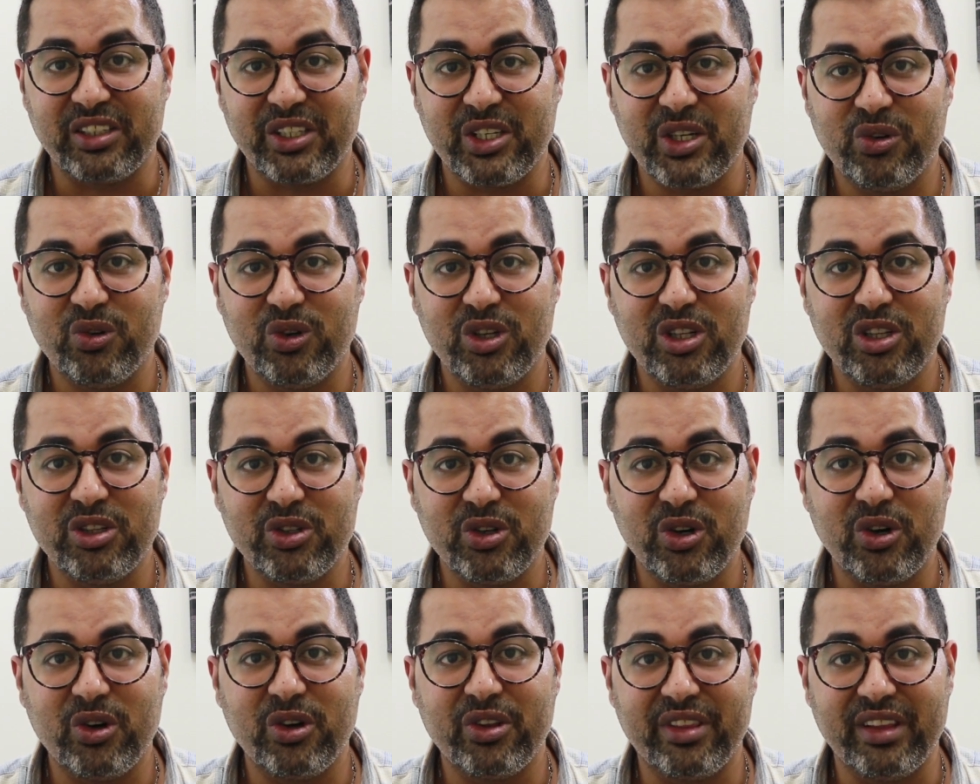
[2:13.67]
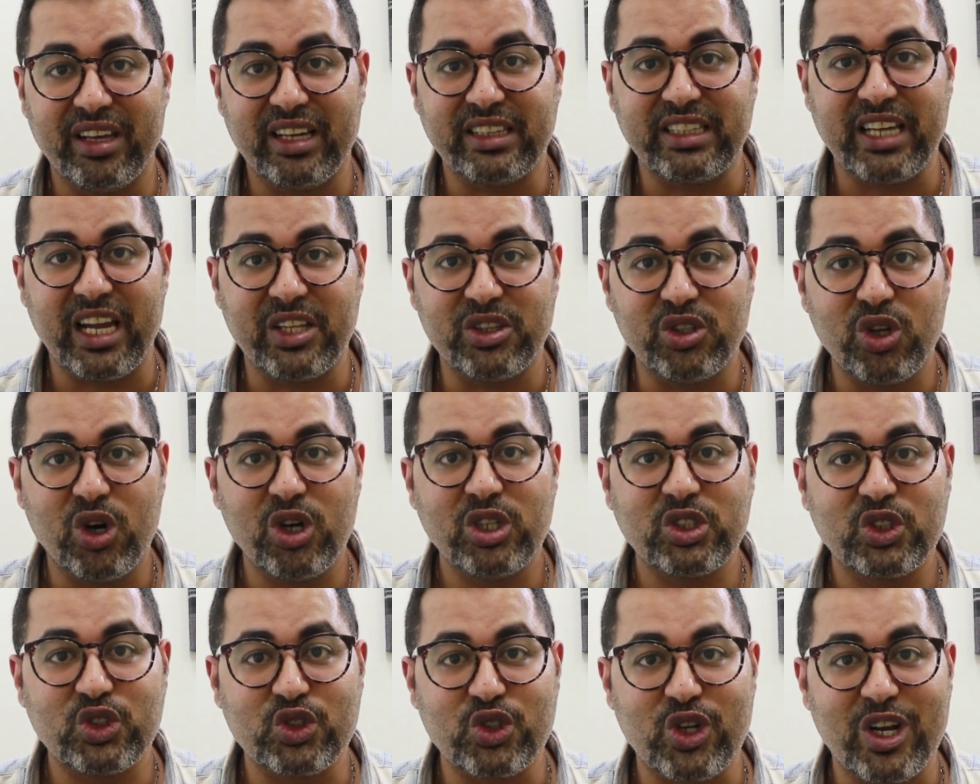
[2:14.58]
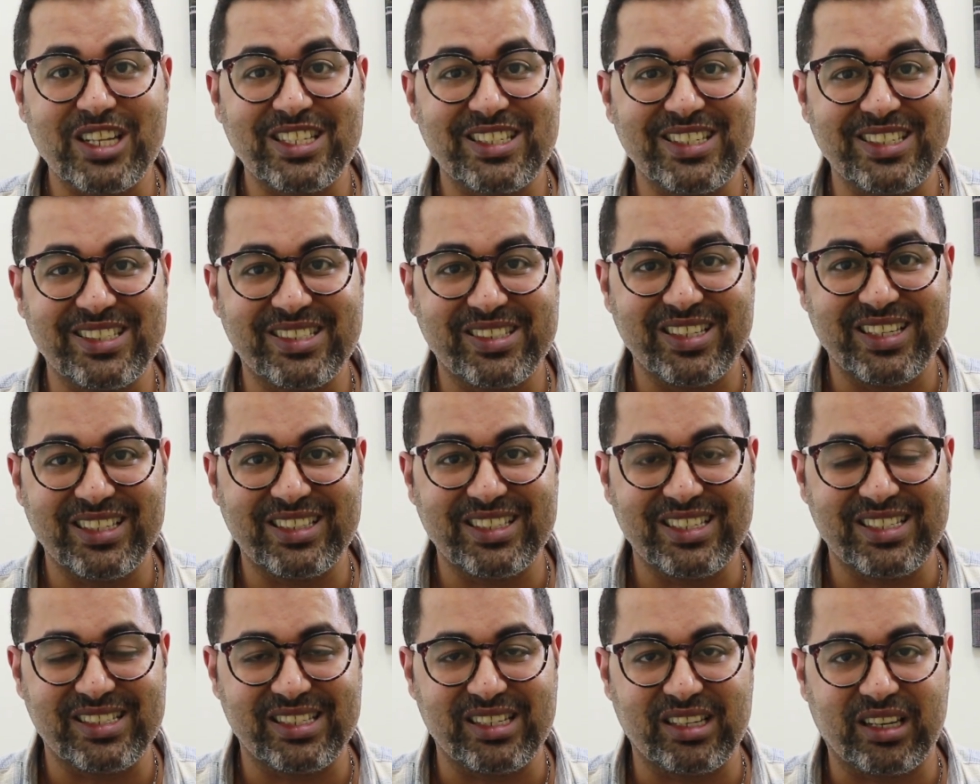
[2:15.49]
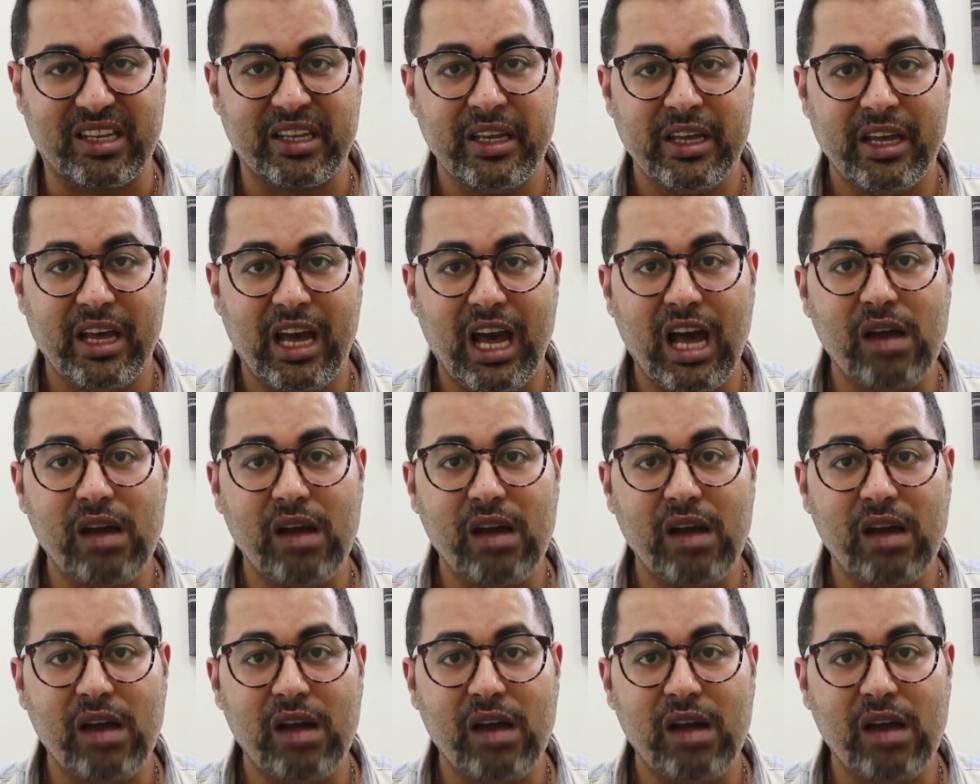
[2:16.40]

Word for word: you will know that I don't trust statistics.